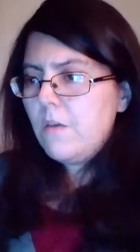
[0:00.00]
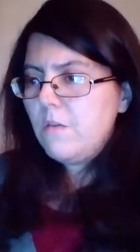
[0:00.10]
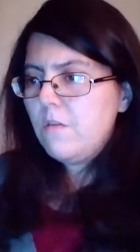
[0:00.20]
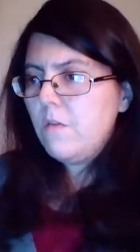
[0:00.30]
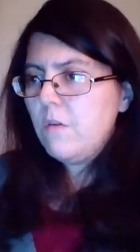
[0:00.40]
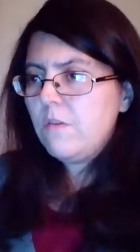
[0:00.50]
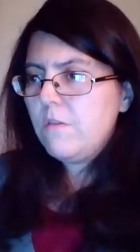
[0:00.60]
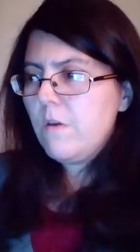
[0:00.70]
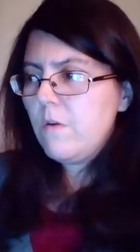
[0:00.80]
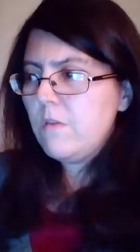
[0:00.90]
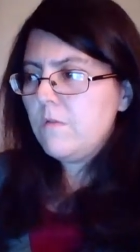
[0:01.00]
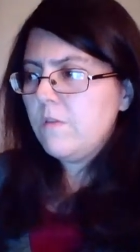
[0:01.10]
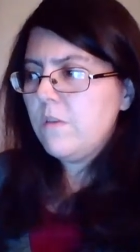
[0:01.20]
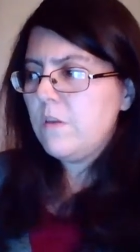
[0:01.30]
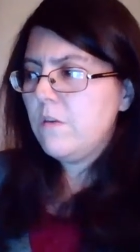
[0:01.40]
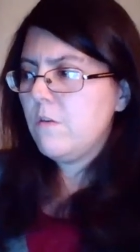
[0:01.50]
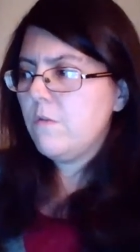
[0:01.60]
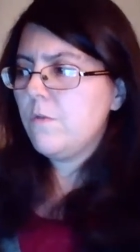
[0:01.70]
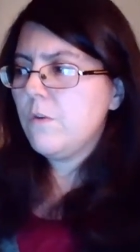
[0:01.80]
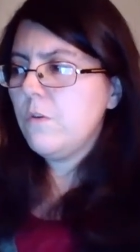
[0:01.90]
So it's a very interesting year
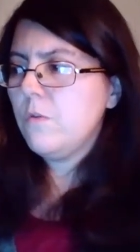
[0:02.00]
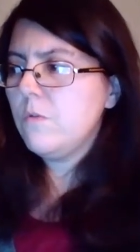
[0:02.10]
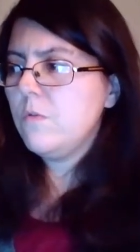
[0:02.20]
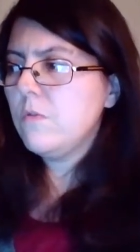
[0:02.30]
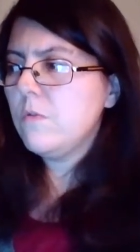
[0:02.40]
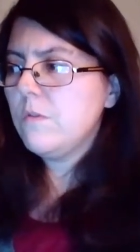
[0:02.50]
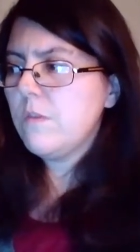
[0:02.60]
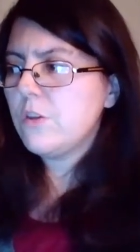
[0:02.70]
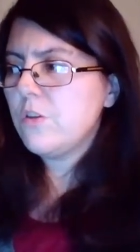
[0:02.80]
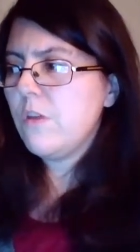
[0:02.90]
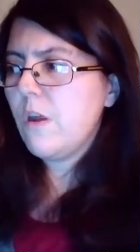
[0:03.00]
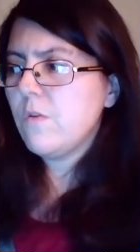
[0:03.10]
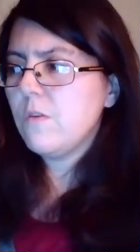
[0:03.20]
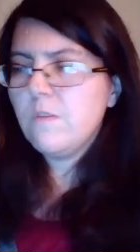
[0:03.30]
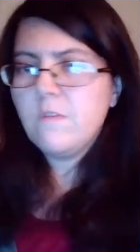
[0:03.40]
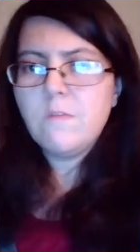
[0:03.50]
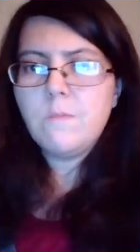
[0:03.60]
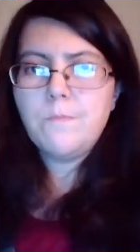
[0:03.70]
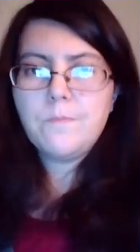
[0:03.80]
for you, Sagittarius.